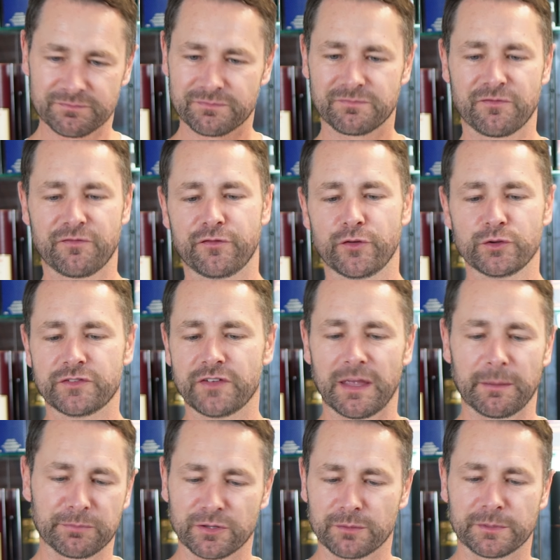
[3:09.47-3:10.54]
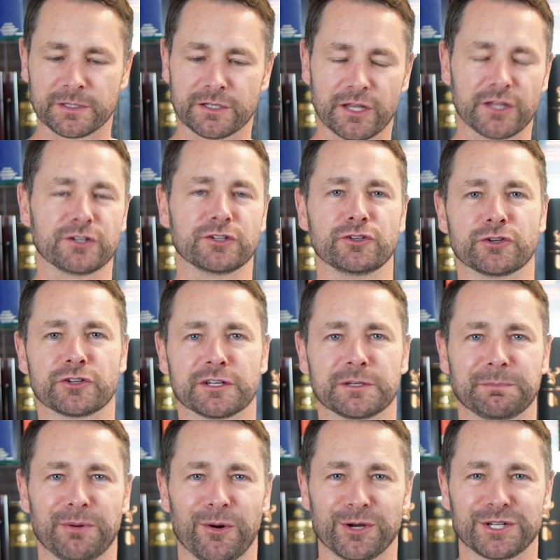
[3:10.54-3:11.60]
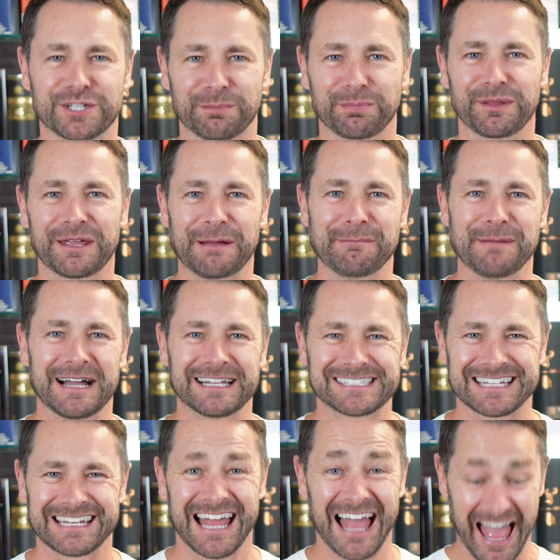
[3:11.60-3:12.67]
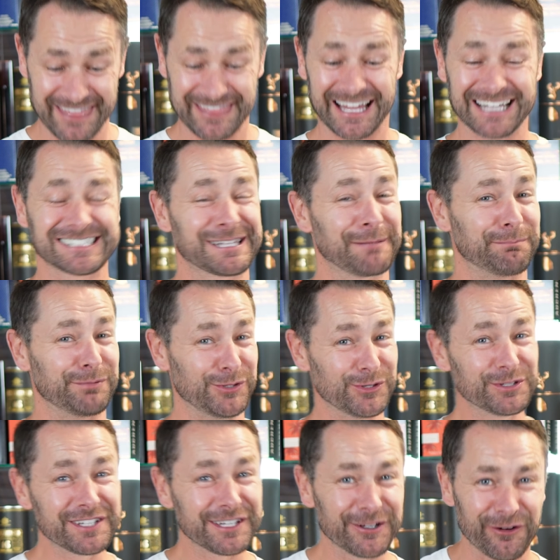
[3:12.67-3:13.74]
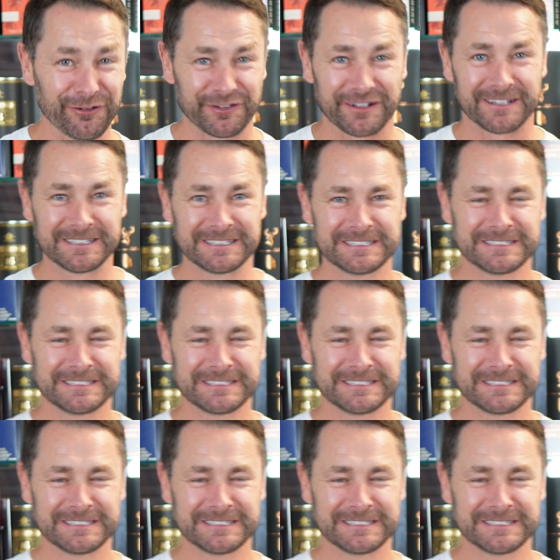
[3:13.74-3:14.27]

food implement that you could possibly imagine, and that's the beauty of it.